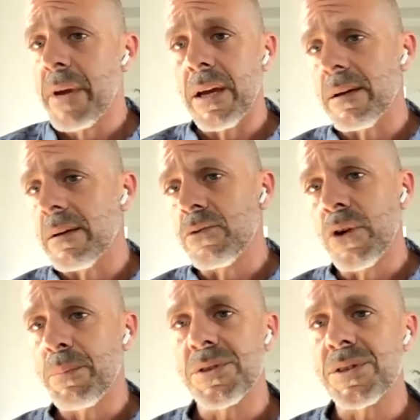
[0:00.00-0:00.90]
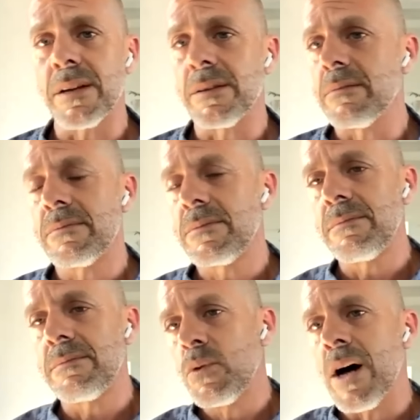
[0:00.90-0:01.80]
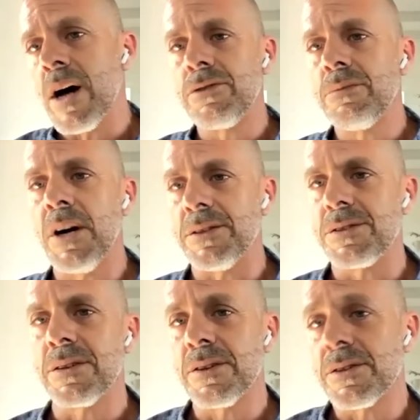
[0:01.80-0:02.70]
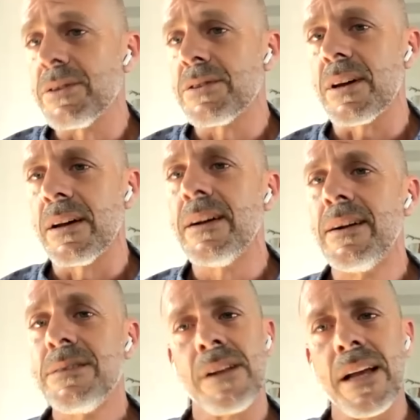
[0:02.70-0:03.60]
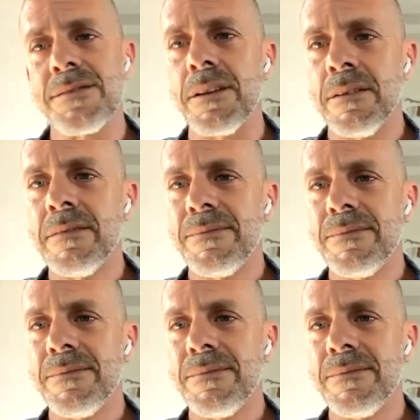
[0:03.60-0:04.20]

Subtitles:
make 20% in 1-2 months, So it's a nice deal.